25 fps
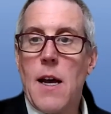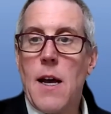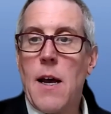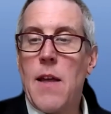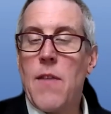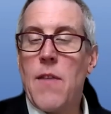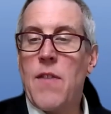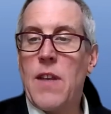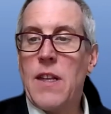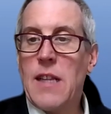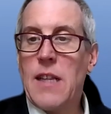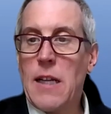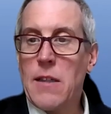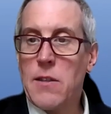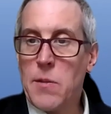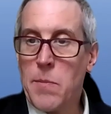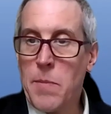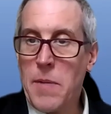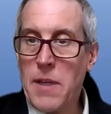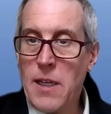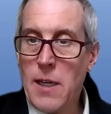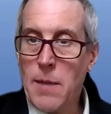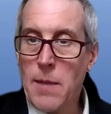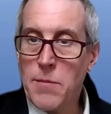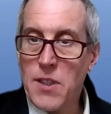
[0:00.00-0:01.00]
I think that
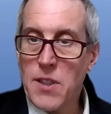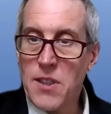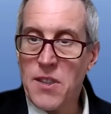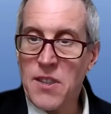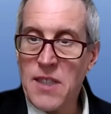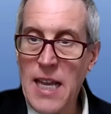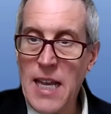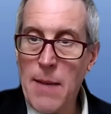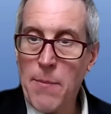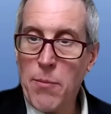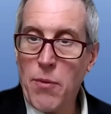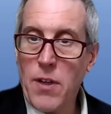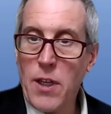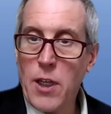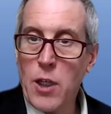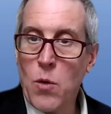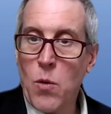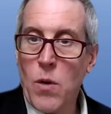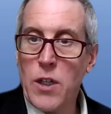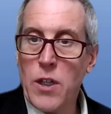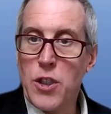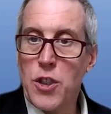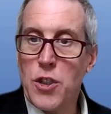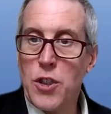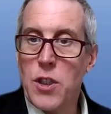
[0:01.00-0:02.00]
becomes a sampling
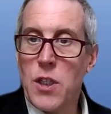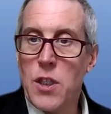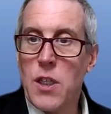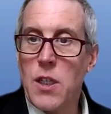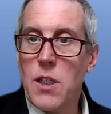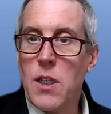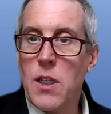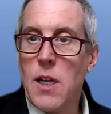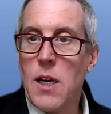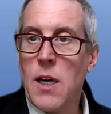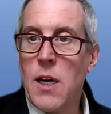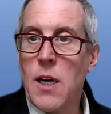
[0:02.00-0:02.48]
question.